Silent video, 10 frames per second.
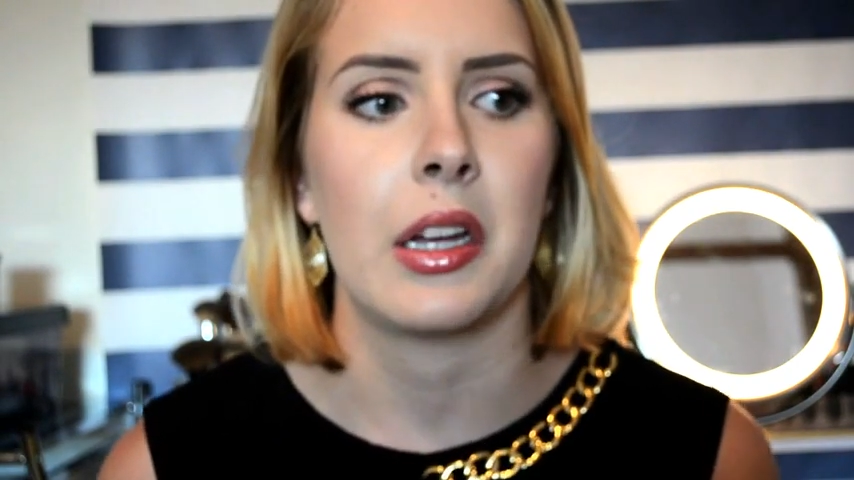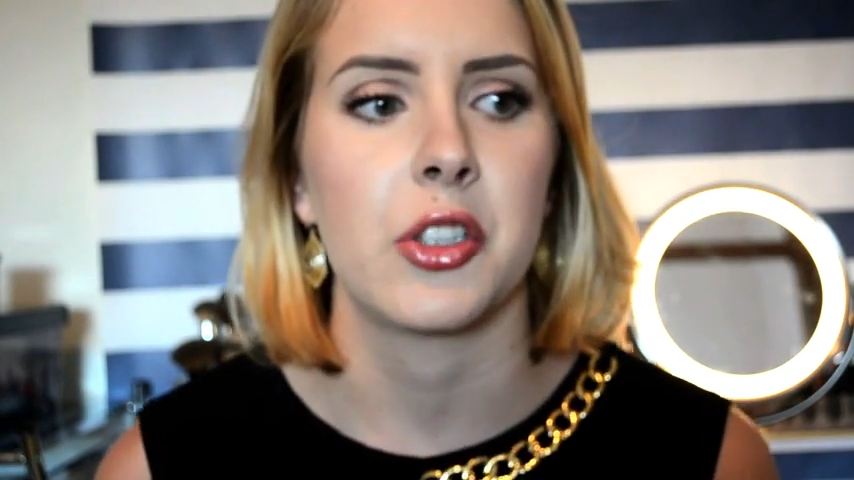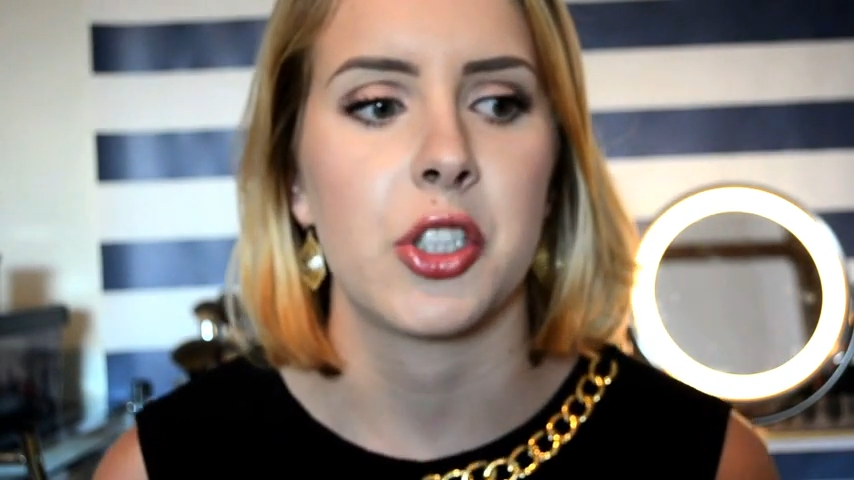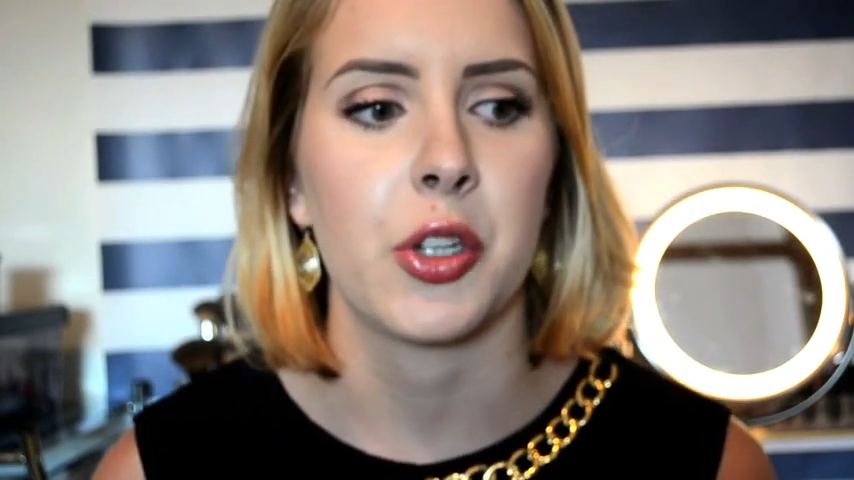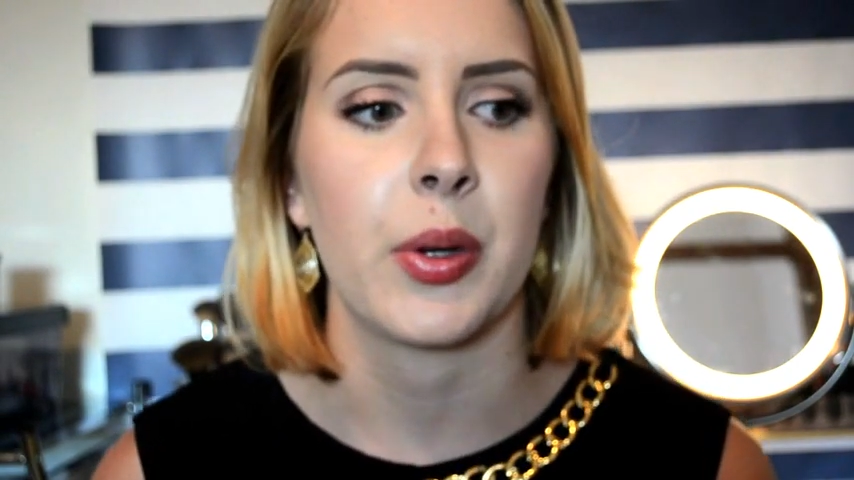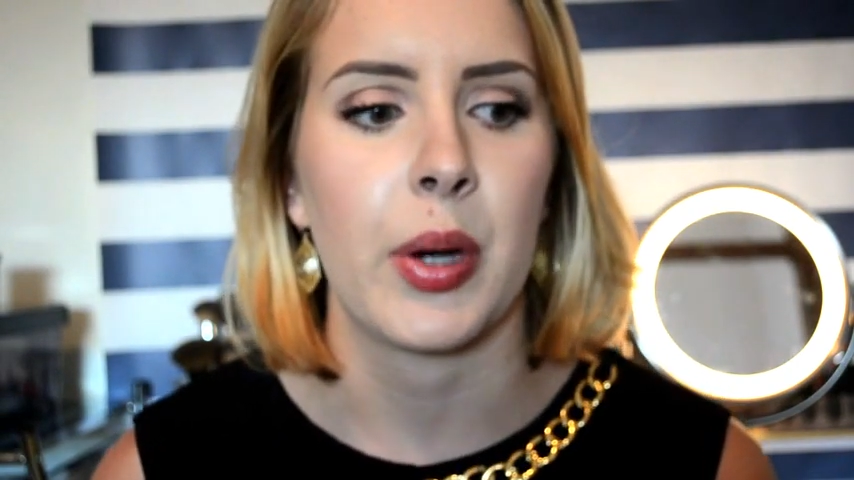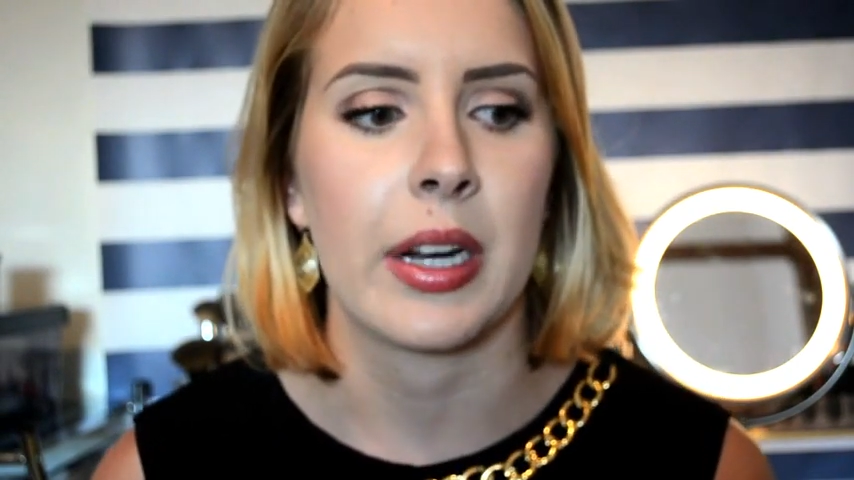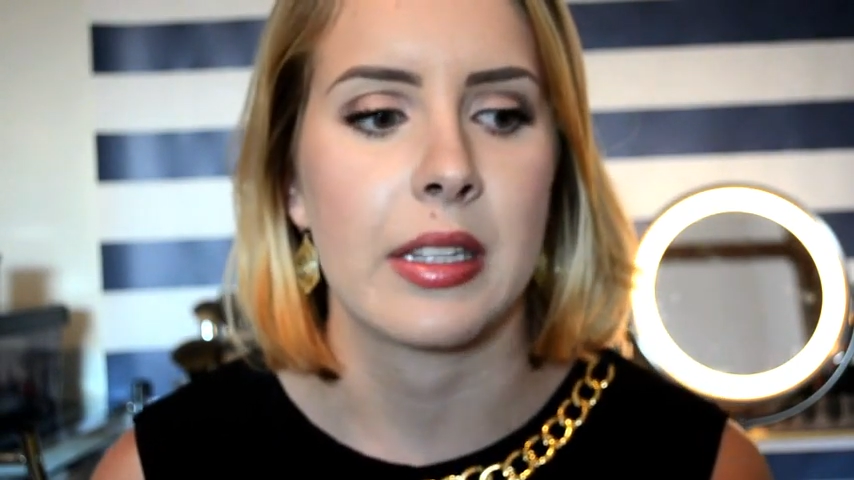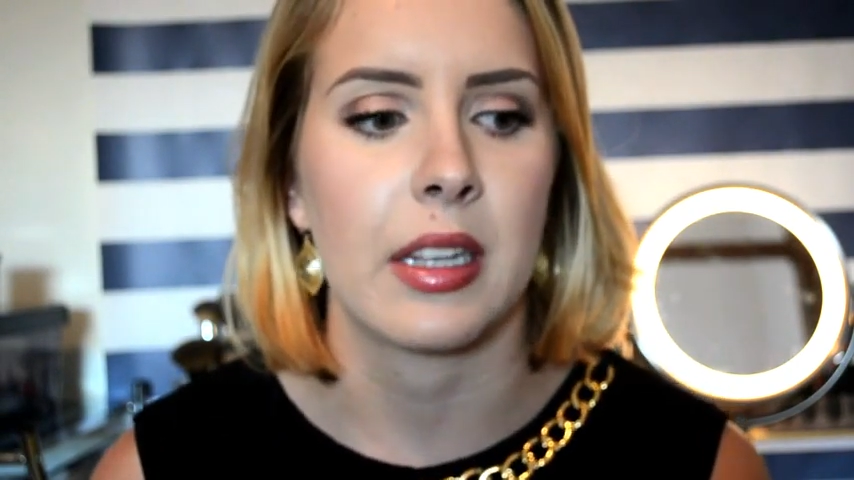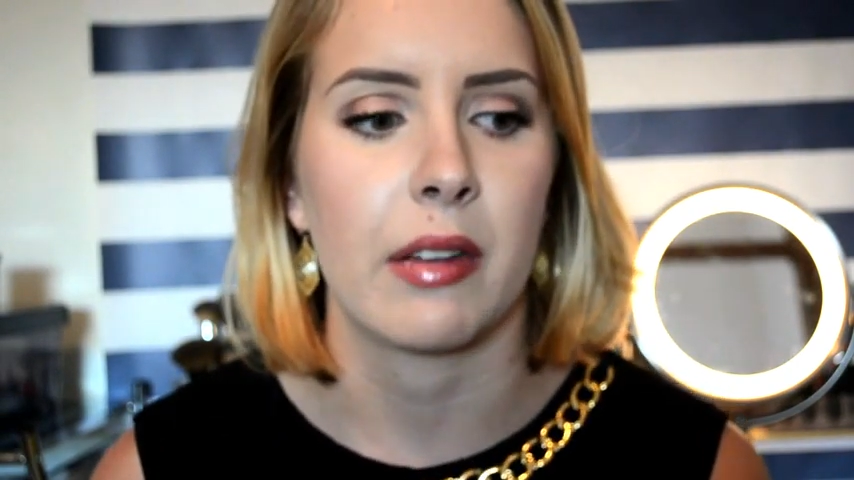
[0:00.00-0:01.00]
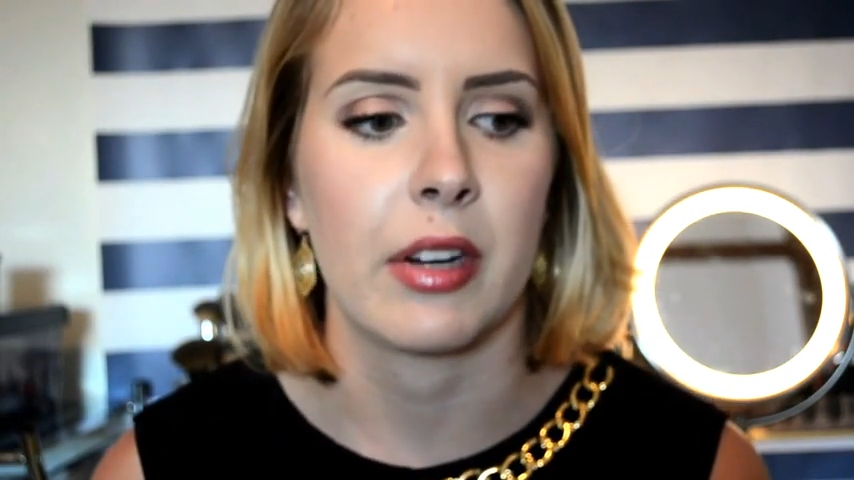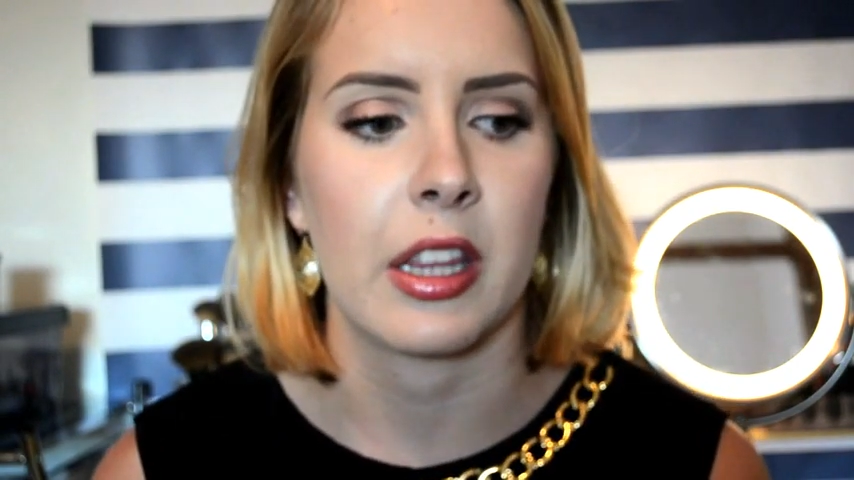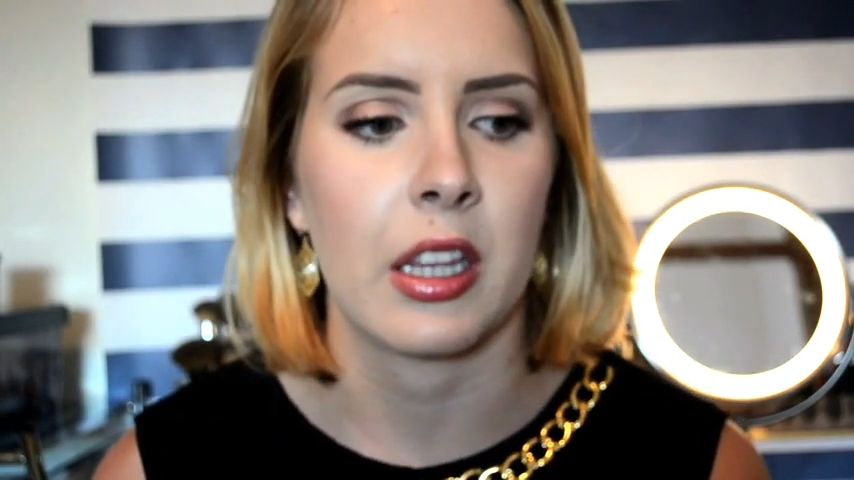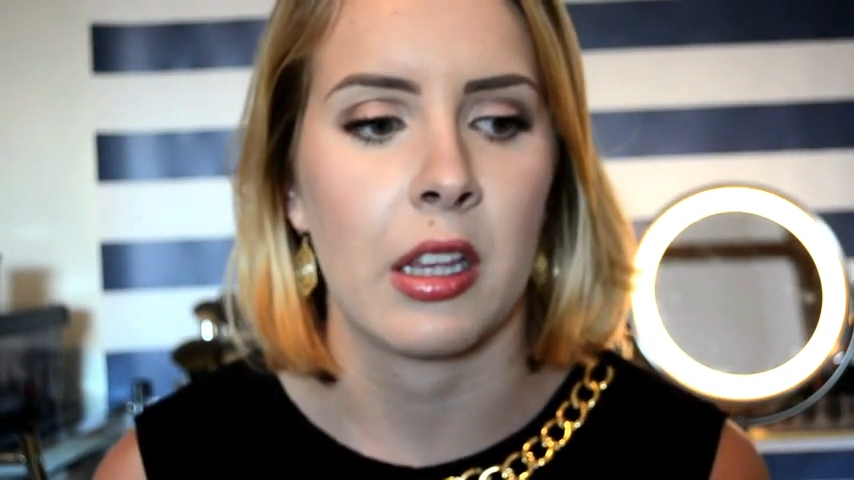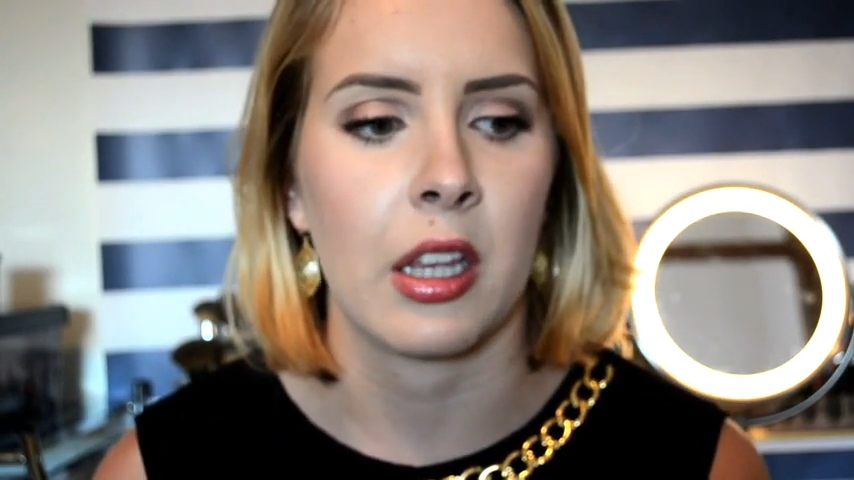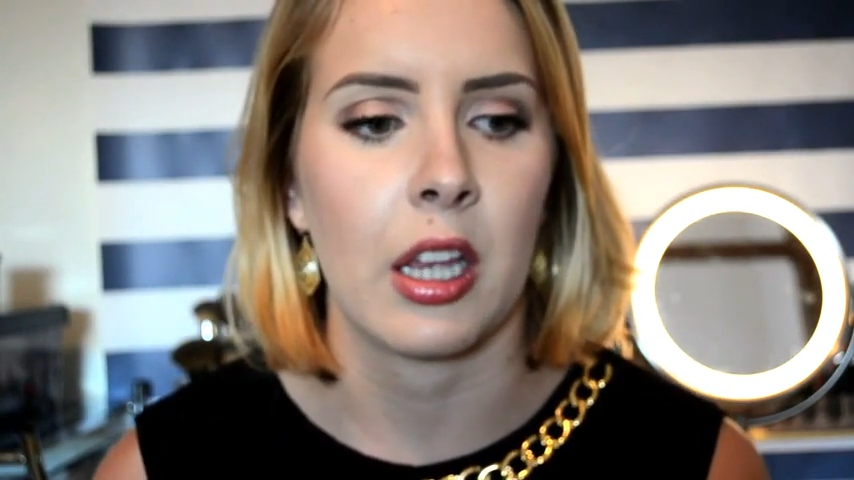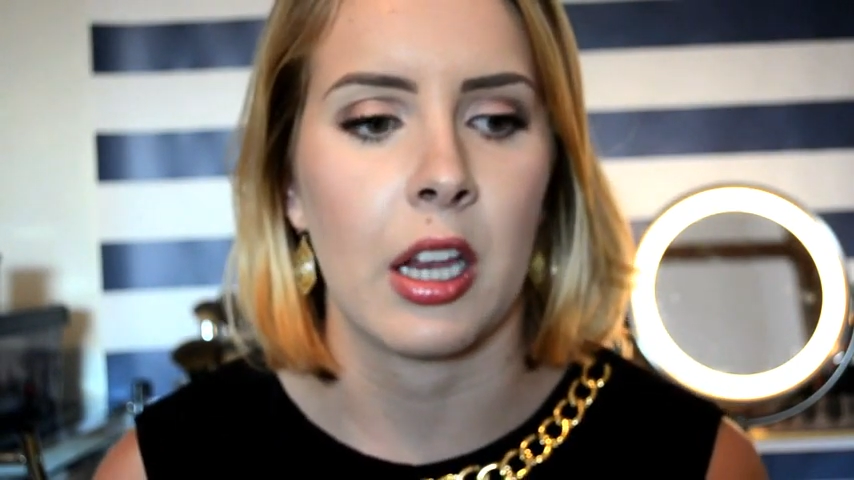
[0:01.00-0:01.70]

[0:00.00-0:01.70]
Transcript: show you how to say everything